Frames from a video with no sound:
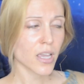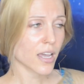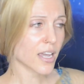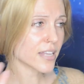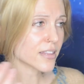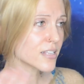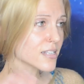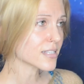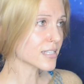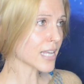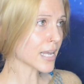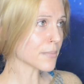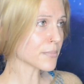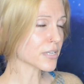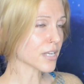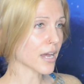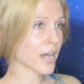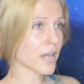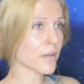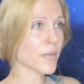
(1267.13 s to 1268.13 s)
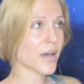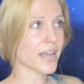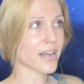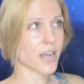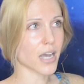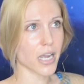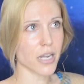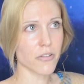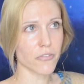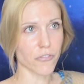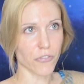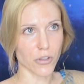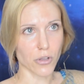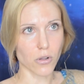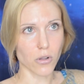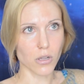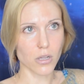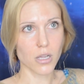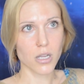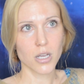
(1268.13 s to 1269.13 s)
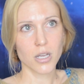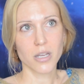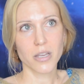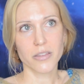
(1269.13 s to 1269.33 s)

At the same time, I kind of feel